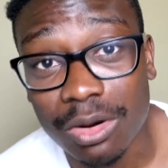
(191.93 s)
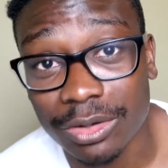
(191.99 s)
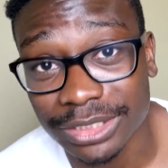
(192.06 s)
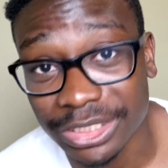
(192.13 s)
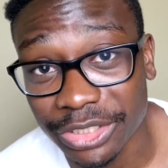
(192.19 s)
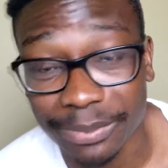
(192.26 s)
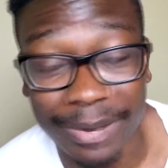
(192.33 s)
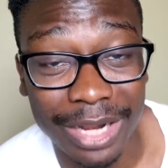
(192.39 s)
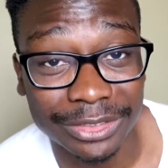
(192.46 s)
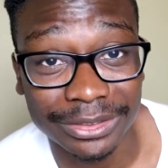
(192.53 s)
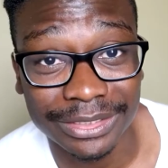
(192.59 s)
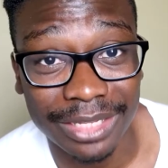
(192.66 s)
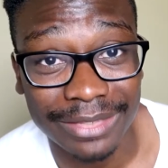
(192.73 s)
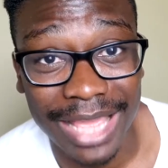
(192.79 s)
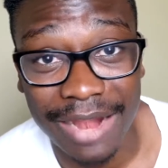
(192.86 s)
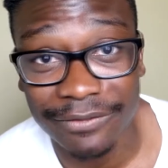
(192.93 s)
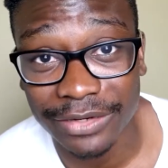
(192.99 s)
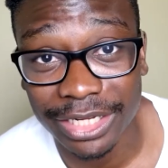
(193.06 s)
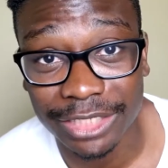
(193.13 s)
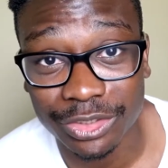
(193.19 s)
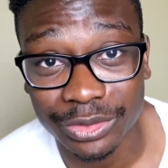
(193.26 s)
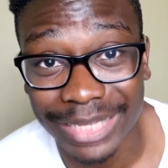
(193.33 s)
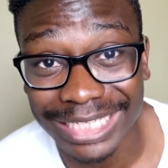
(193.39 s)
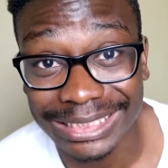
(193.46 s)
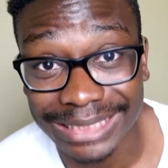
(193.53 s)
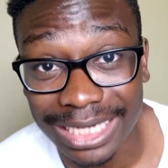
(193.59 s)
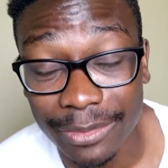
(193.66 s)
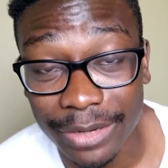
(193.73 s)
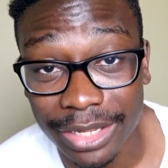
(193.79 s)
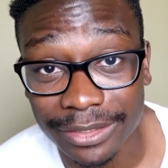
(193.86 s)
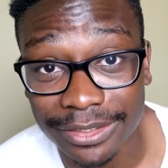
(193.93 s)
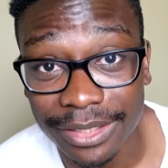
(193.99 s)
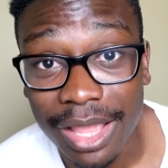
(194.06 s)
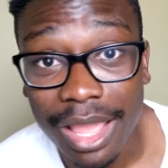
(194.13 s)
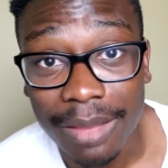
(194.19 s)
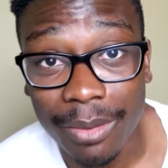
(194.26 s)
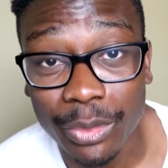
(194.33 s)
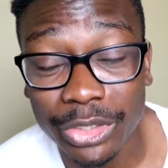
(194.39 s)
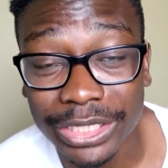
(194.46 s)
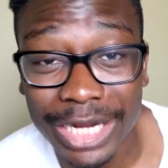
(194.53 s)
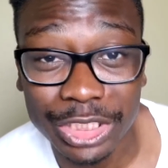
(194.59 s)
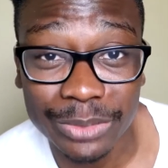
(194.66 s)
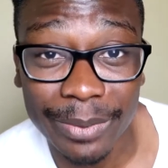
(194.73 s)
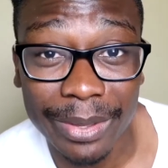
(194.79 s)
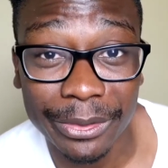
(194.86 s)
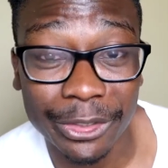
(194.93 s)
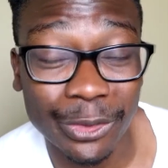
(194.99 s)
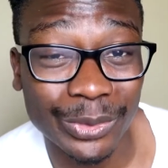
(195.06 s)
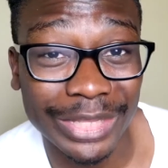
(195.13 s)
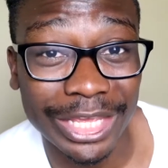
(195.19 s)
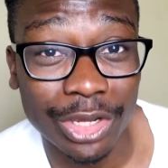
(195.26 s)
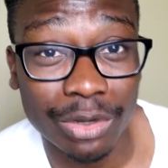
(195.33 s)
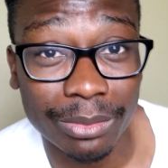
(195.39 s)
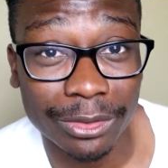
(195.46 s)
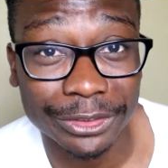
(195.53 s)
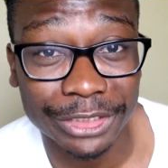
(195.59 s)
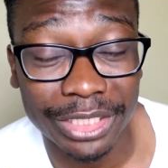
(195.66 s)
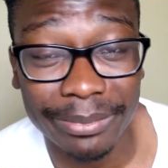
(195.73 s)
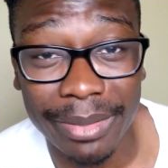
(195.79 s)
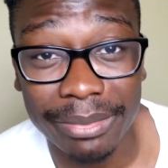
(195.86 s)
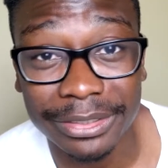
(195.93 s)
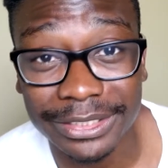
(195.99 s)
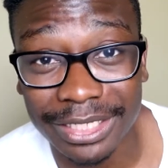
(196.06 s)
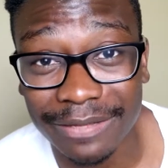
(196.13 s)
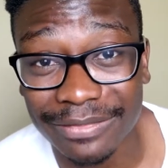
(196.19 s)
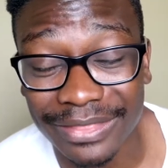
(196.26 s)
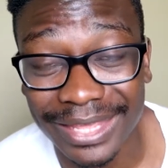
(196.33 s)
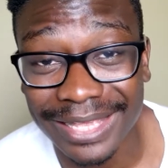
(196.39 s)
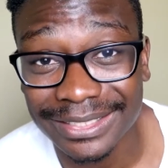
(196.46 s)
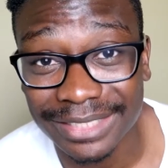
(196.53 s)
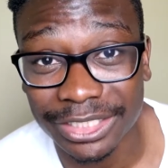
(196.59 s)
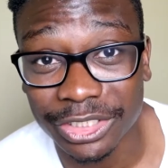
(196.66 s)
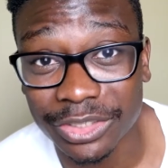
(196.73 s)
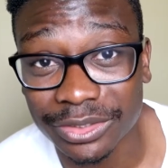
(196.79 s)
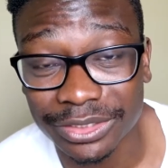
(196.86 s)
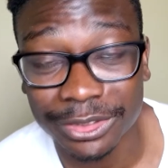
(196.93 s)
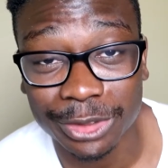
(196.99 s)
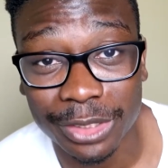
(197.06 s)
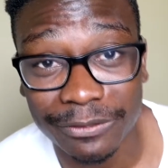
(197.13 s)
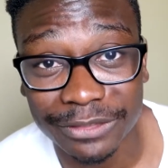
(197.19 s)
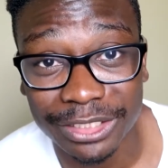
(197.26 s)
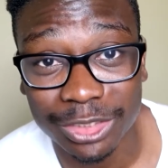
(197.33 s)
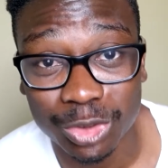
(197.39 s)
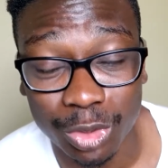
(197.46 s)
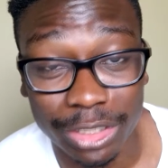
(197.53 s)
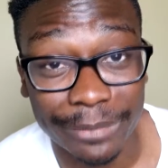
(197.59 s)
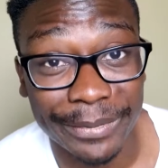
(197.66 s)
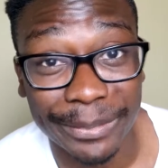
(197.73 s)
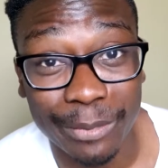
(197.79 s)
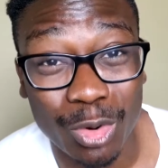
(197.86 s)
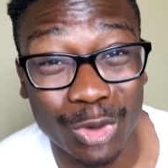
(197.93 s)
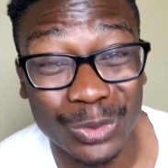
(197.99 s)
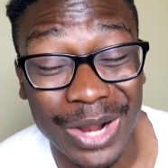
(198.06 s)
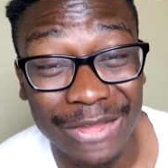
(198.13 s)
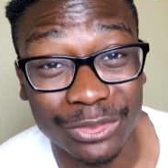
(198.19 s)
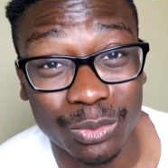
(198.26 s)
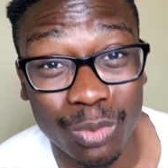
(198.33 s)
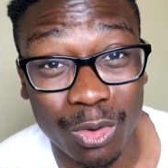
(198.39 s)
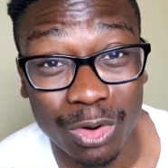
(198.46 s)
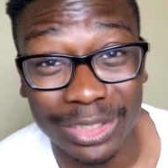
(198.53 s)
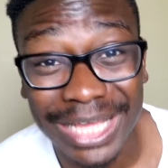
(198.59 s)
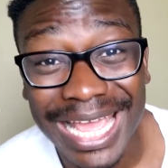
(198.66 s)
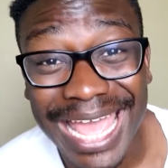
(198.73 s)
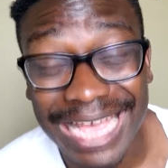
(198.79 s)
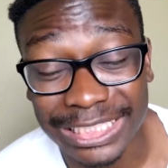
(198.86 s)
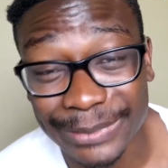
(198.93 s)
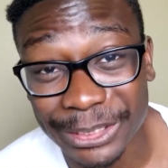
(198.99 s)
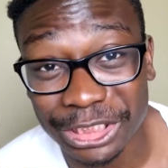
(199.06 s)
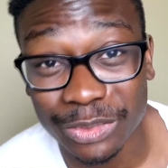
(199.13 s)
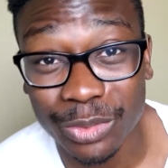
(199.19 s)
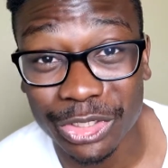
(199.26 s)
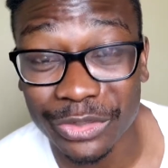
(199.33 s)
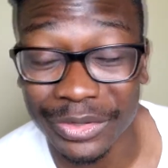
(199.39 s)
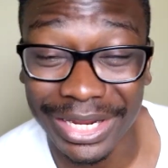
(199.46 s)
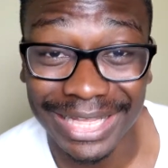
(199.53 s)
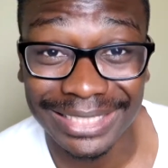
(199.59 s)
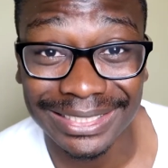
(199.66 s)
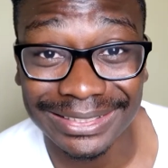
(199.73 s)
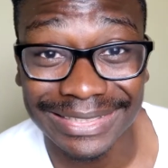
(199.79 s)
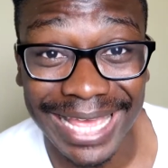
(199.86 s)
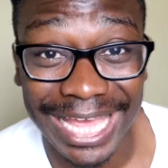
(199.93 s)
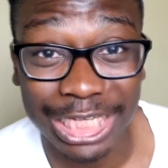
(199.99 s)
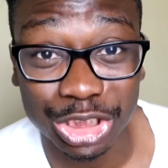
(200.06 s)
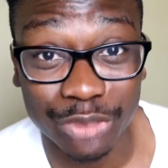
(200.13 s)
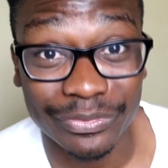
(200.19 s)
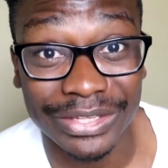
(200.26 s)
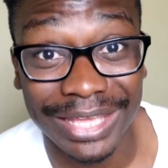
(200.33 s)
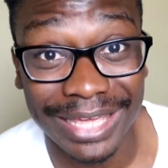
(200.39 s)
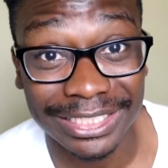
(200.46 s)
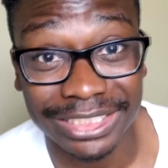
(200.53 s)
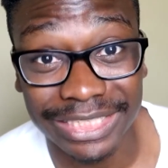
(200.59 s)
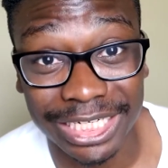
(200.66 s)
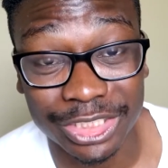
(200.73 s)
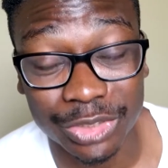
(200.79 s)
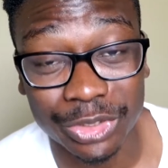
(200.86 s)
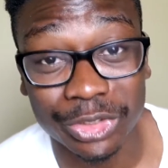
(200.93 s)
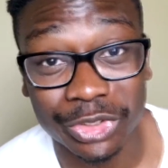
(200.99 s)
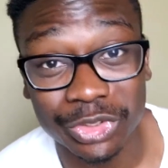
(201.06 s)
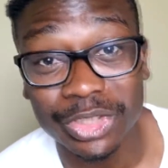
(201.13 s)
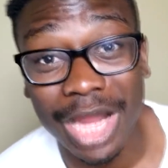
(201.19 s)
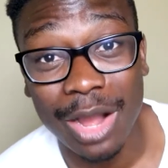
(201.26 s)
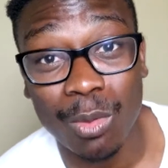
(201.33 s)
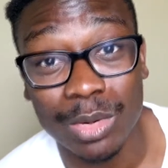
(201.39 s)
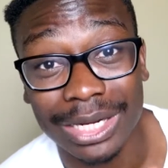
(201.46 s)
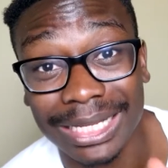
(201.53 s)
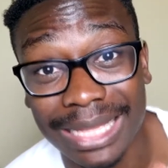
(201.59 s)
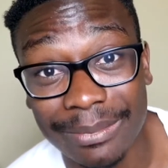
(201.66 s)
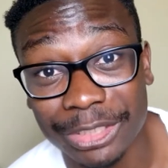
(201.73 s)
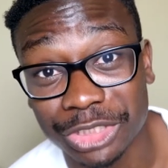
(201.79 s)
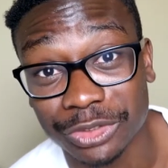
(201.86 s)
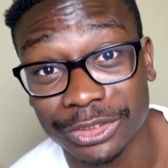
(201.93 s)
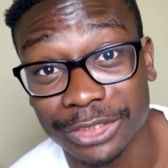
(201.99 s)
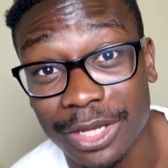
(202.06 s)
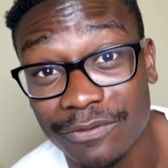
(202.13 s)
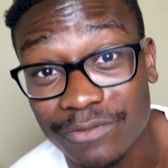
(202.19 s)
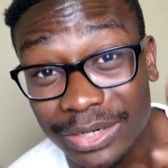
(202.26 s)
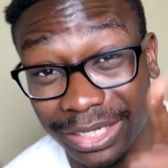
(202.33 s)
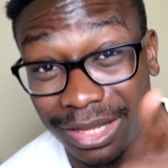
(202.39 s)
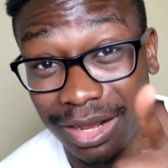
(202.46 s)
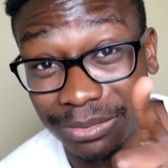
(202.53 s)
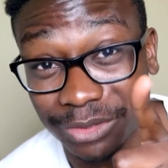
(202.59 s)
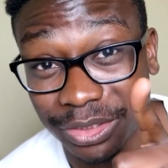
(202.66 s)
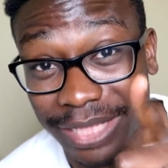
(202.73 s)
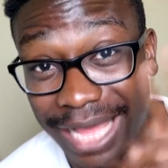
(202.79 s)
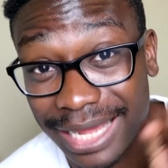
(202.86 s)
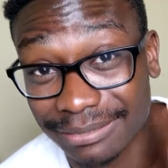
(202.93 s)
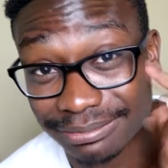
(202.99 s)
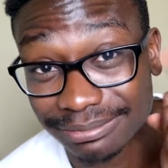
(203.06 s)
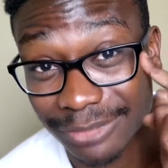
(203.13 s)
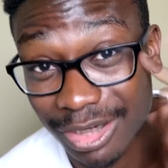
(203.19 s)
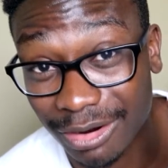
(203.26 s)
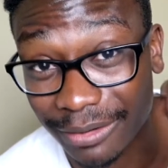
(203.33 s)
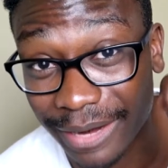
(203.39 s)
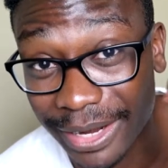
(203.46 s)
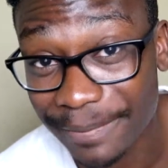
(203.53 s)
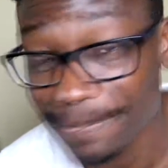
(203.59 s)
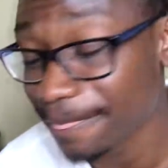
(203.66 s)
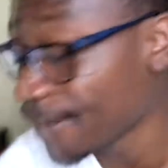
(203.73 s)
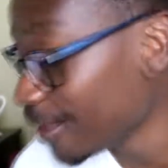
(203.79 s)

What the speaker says: or selling your products to South Africans or Nigerians, but what you can actually be able to do with e-commerce, you can be able to sell things and goods and services to other people around the world, especially when you're in this age of the internet. So you do not want to limit yourself when it comes to that. All right?